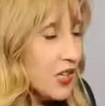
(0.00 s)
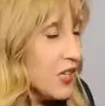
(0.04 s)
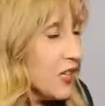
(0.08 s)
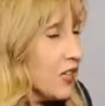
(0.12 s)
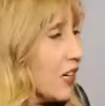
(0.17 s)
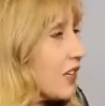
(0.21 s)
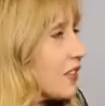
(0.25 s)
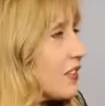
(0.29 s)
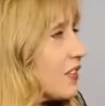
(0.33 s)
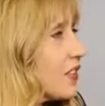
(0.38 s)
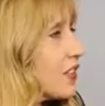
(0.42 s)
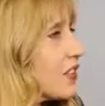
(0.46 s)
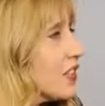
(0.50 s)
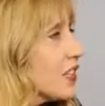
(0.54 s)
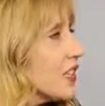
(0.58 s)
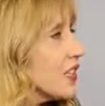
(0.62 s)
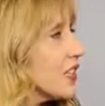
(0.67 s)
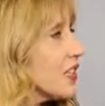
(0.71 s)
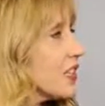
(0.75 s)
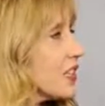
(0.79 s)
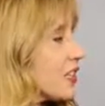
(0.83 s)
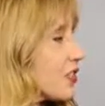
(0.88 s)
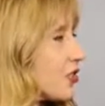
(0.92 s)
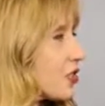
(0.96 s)
I think
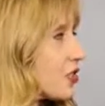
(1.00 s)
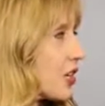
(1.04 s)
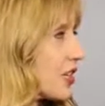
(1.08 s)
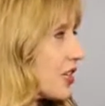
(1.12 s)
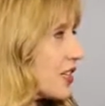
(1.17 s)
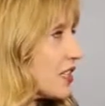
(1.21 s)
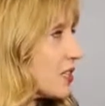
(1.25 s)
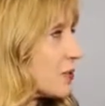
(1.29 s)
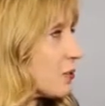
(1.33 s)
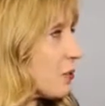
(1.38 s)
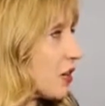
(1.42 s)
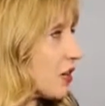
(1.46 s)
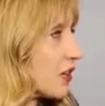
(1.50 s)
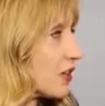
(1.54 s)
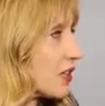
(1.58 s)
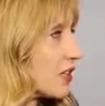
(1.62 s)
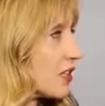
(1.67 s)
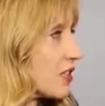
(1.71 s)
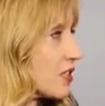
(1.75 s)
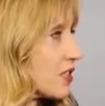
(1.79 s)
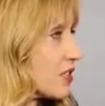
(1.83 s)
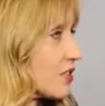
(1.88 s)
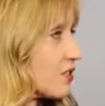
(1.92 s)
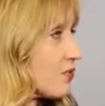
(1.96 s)
the Chinese
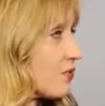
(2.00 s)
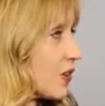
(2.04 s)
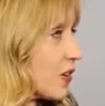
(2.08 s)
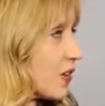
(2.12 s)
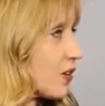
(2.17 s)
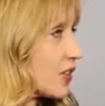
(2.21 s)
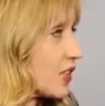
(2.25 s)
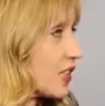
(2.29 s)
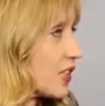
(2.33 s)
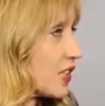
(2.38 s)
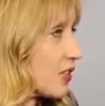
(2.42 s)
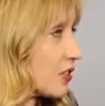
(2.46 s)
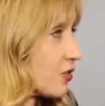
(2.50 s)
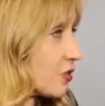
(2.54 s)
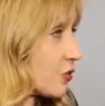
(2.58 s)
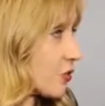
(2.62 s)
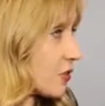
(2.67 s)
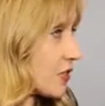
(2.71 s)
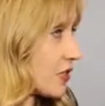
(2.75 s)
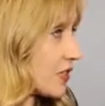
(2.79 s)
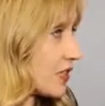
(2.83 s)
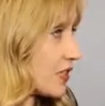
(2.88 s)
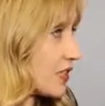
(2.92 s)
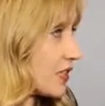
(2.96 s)
market is very
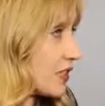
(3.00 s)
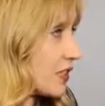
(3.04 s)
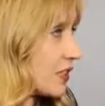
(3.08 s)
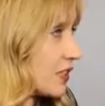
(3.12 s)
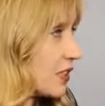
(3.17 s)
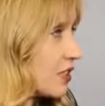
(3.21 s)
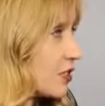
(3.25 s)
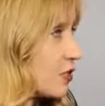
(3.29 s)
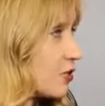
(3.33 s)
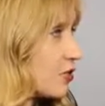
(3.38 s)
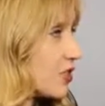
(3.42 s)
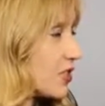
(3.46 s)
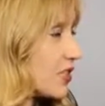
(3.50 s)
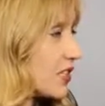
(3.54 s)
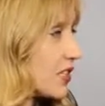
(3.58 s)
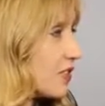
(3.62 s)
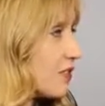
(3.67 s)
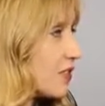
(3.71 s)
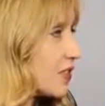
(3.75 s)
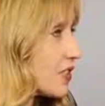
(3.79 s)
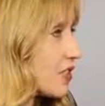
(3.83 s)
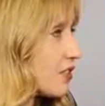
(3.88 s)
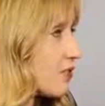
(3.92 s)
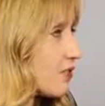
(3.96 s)
interesting. Can you just give
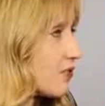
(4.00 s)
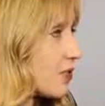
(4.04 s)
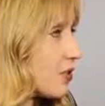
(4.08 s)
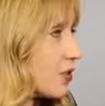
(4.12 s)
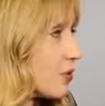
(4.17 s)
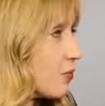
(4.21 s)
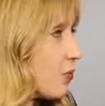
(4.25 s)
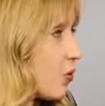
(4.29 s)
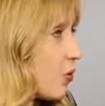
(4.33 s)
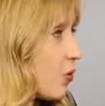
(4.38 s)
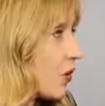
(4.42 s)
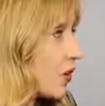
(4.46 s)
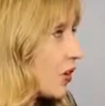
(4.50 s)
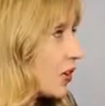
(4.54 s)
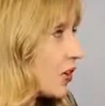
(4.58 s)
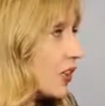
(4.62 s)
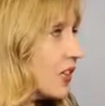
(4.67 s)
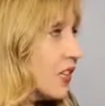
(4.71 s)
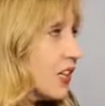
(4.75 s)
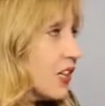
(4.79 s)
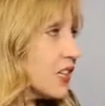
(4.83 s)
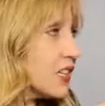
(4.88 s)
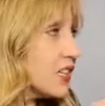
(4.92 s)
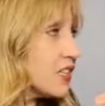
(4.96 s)
us a few more
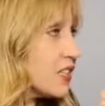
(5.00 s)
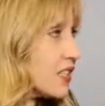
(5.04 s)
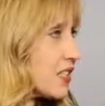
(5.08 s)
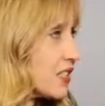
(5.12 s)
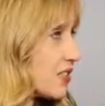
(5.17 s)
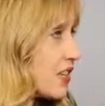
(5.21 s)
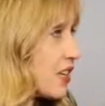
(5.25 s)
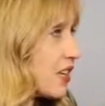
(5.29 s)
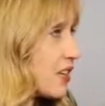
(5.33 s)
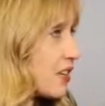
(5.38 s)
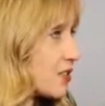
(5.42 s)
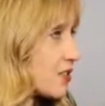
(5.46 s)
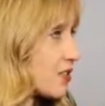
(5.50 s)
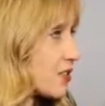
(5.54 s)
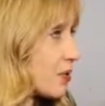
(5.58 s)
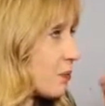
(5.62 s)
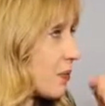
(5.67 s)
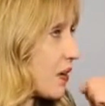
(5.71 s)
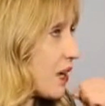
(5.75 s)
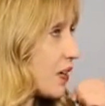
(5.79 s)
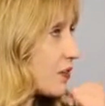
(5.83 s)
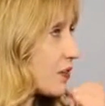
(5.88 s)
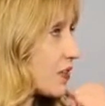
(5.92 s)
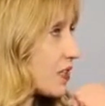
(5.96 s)
details
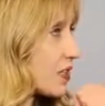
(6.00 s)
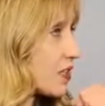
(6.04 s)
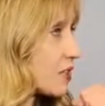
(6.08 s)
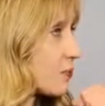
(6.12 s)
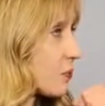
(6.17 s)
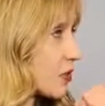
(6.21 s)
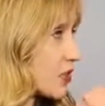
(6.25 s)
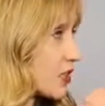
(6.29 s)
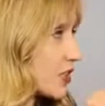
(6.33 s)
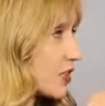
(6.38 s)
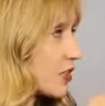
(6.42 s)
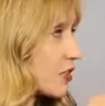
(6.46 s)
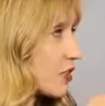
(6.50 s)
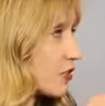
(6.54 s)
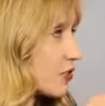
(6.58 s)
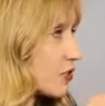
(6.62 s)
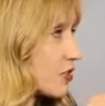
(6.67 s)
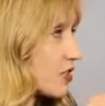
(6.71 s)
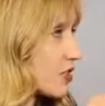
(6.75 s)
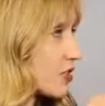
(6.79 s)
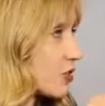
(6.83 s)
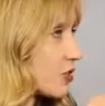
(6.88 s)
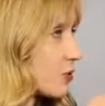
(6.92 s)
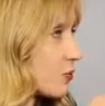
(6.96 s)
about this particular
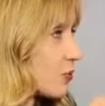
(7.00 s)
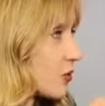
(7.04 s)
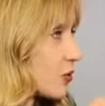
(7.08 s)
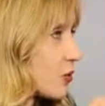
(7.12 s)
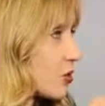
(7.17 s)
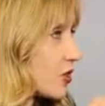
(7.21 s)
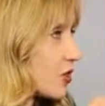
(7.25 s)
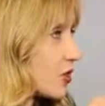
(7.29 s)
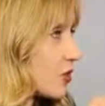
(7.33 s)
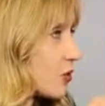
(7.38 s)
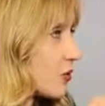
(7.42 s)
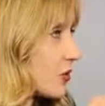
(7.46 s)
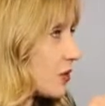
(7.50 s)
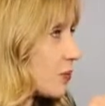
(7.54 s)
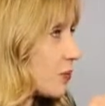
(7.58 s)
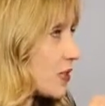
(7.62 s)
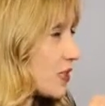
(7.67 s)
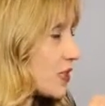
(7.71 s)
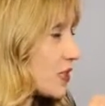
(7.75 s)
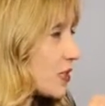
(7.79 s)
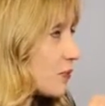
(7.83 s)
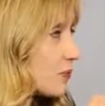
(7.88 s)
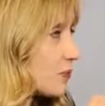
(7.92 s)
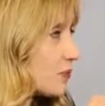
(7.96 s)
distribution
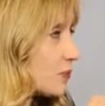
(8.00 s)
agreement?